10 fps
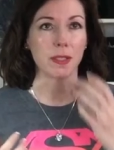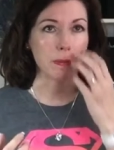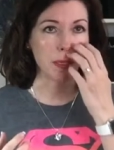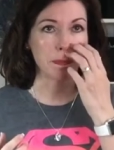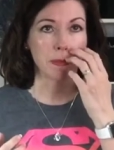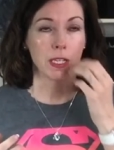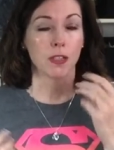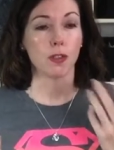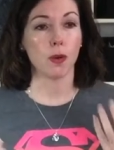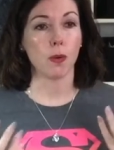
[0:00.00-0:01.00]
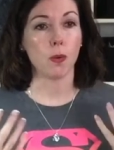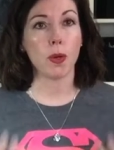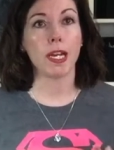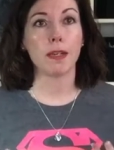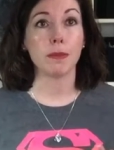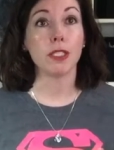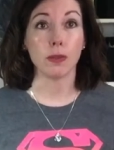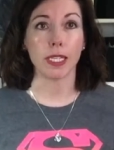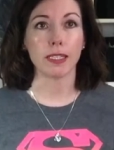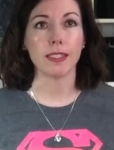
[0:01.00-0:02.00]
something. So what I'm
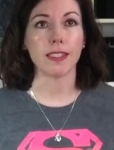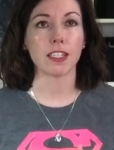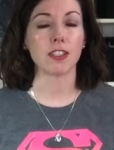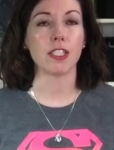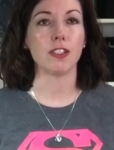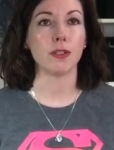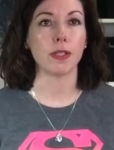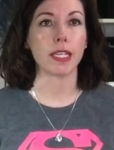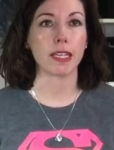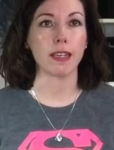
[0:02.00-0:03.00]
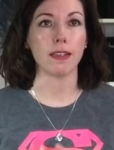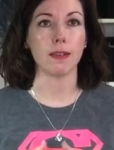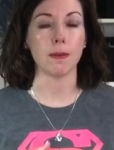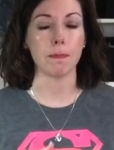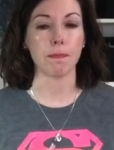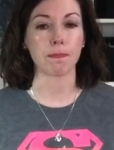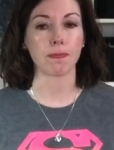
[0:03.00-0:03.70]
doing is actually doing, I'm